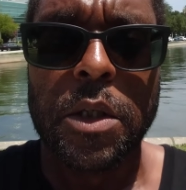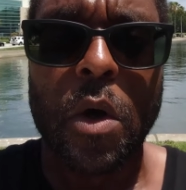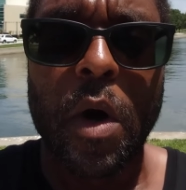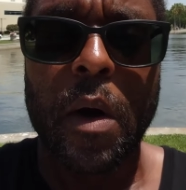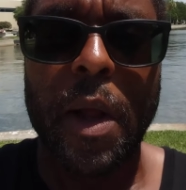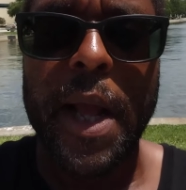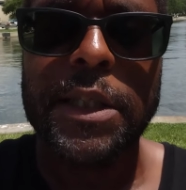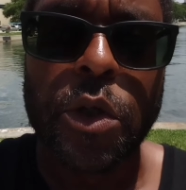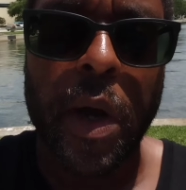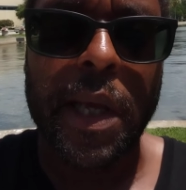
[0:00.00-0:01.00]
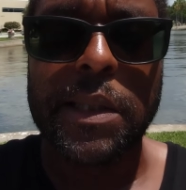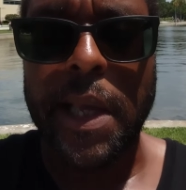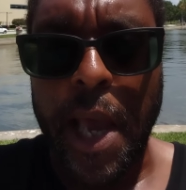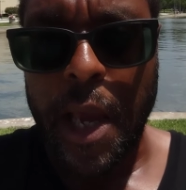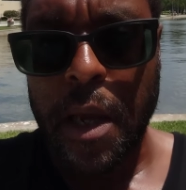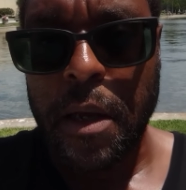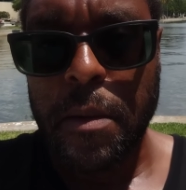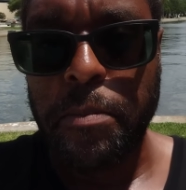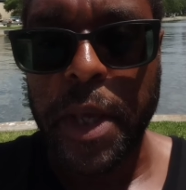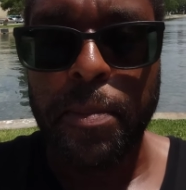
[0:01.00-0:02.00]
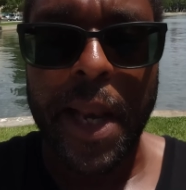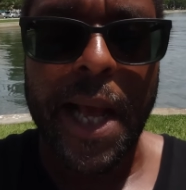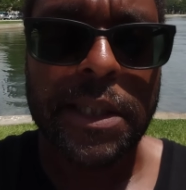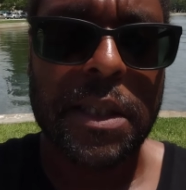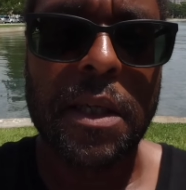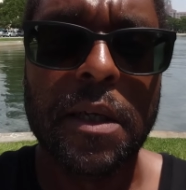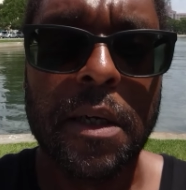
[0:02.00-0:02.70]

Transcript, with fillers: So enjoy your day. Be blessed.